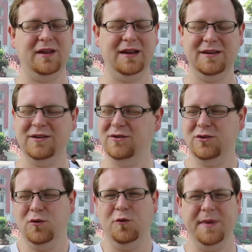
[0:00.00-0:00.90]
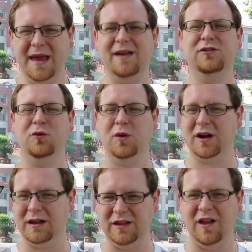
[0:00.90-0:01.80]
Like you will be asked to
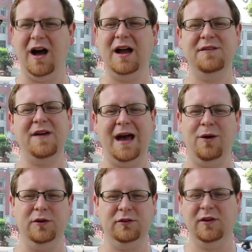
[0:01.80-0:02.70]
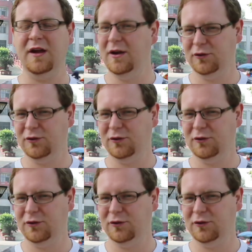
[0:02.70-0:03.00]
work a lot of hours,